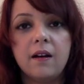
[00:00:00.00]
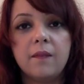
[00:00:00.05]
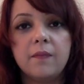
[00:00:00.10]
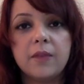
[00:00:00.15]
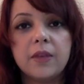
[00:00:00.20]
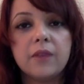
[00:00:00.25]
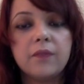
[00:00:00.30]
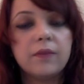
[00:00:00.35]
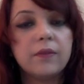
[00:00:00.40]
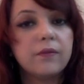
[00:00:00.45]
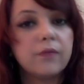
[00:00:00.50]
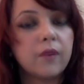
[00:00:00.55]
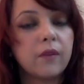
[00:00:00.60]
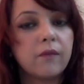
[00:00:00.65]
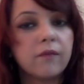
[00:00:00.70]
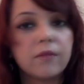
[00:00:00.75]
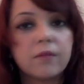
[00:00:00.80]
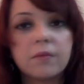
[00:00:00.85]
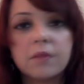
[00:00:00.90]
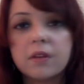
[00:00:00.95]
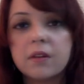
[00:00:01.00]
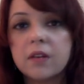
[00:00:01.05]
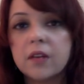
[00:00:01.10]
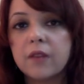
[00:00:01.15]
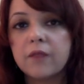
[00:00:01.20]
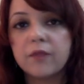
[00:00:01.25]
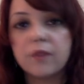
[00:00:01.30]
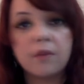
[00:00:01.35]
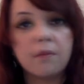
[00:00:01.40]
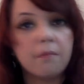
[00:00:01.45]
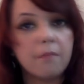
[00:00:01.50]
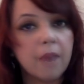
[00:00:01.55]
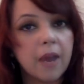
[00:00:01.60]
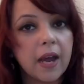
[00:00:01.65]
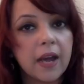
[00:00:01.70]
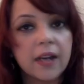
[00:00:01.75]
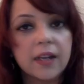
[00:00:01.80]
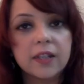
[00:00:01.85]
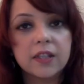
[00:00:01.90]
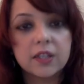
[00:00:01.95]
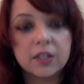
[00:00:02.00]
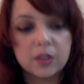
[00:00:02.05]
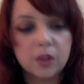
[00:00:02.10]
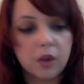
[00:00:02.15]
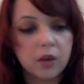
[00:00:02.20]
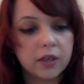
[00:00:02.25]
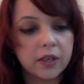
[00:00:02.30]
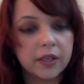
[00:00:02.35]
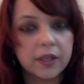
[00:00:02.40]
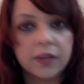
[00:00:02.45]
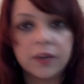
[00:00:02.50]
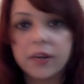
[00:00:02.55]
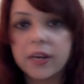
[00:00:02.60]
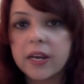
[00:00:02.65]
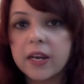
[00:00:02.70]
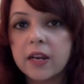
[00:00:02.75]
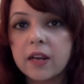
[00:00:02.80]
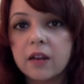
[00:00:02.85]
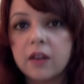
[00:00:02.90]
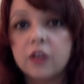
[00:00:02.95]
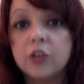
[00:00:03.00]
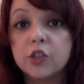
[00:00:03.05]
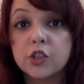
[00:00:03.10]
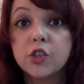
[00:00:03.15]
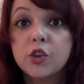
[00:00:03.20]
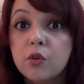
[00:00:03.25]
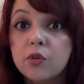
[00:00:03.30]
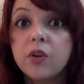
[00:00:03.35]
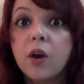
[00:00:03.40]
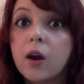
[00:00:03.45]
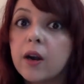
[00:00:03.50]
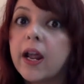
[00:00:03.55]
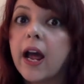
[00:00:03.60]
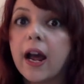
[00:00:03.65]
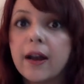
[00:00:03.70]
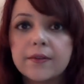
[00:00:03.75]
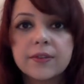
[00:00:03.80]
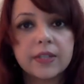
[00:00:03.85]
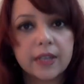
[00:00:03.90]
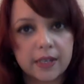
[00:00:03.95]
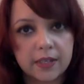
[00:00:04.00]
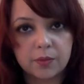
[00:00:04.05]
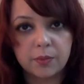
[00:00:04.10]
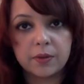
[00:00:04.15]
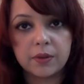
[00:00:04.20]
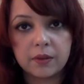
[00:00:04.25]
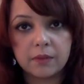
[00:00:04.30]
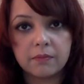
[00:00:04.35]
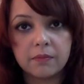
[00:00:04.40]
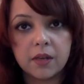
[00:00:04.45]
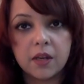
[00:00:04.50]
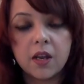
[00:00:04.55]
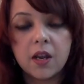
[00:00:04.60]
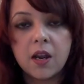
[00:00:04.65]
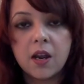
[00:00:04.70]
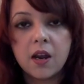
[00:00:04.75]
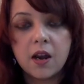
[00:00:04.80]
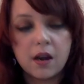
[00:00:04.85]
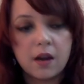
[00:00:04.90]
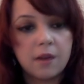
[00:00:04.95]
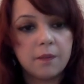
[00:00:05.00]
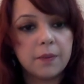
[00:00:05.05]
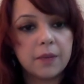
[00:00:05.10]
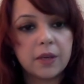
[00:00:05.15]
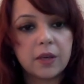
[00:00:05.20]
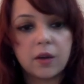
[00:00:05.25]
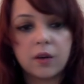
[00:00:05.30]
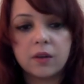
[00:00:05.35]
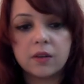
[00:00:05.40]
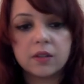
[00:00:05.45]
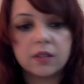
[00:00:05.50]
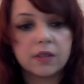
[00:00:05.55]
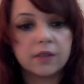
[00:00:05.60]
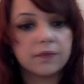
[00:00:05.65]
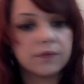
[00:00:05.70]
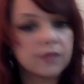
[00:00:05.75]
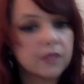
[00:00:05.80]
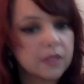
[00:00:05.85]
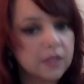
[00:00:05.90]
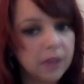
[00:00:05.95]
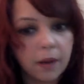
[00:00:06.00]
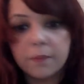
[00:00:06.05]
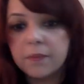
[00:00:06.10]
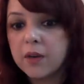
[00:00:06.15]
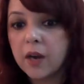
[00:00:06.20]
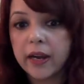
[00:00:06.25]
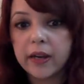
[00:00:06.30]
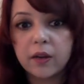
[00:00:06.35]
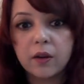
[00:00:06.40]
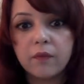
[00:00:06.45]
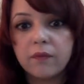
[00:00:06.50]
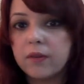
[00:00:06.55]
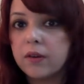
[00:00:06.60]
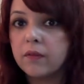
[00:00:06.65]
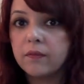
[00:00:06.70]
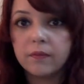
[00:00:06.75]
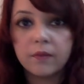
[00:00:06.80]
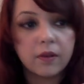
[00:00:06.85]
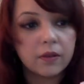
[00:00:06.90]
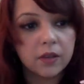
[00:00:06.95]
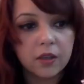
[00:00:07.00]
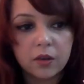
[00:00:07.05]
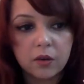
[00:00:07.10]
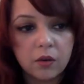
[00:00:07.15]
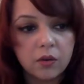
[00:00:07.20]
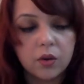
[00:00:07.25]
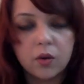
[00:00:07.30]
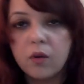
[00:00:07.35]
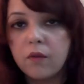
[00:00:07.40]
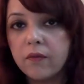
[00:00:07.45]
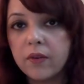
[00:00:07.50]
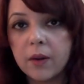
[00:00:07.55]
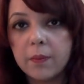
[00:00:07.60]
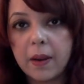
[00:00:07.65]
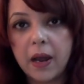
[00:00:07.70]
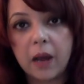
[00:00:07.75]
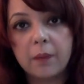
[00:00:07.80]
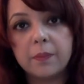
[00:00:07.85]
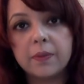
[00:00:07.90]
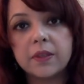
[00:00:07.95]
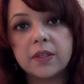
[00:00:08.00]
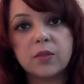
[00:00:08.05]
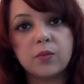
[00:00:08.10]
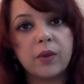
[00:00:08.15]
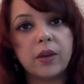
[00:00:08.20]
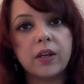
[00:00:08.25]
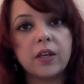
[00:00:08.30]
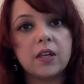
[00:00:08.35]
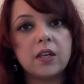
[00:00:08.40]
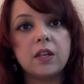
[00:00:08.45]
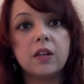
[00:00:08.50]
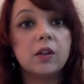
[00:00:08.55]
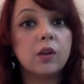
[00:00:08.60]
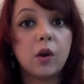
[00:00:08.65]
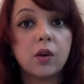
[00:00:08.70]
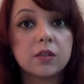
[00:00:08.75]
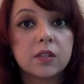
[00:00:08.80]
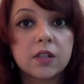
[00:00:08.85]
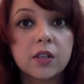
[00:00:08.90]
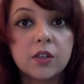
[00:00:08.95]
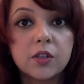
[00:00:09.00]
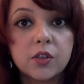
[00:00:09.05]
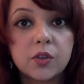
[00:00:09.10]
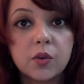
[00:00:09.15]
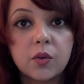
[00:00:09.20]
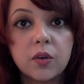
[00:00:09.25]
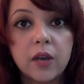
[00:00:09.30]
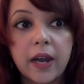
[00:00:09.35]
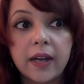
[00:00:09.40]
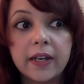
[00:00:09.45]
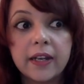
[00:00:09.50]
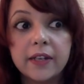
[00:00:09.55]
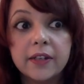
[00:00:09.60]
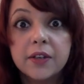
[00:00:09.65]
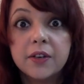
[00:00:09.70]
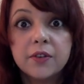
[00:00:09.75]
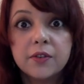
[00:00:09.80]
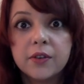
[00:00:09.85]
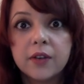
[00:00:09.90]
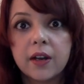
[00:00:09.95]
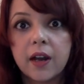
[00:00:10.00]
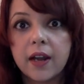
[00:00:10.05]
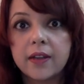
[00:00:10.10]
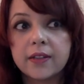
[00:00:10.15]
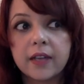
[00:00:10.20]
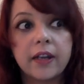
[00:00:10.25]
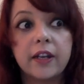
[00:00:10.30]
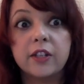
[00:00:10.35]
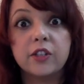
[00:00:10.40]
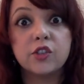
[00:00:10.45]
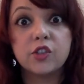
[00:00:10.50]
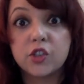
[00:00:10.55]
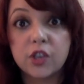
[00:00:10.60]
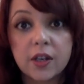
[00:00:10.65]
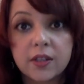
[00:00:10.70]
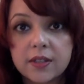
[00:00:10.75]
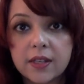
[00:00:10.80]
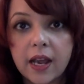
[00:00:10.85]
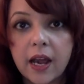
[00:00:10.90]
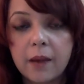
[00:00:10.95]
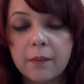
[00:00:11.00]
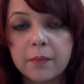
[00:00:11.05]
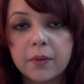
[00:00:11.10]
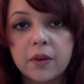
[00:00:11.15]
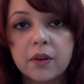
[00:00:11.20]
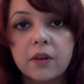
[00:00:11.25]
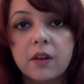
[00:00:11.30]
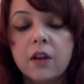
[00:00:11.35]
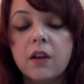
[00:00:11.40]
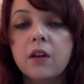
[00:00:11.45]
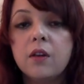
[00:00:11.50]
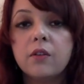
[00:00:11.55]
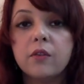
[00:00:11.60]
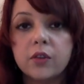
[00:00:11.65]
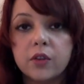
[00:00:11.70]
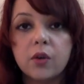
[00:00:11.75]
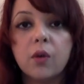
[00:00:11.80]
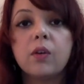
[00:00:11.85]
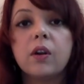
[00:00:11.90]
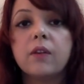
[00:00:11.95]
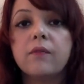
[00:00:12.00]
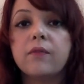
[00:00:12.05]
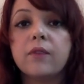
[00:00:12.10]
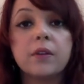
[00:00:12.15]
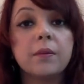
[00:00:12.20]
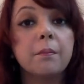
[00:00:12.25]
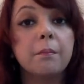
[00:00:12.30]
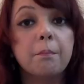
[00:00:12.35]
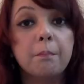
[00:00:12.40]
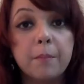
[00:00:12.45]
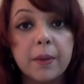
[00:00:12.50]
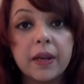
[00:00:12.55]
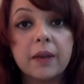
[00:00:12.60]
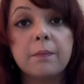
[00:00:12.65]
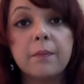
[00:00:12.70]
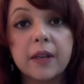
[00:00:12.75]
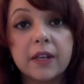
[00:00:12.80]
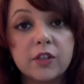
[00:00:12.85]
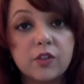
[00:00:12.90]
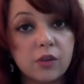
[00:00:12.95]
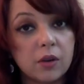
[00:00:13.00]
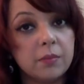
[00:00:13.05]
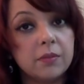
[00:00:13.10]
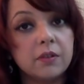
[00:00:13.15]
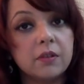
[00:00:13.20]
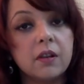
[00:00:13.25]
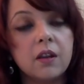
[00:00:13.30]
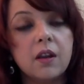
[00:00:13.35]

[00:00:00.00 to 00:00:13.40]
Even for women, if your man is not agreeing, do not have sex with him. Because if some kind of a goof up happens where he lost control and he didn't realize and it just happened, you're in for a big trouble.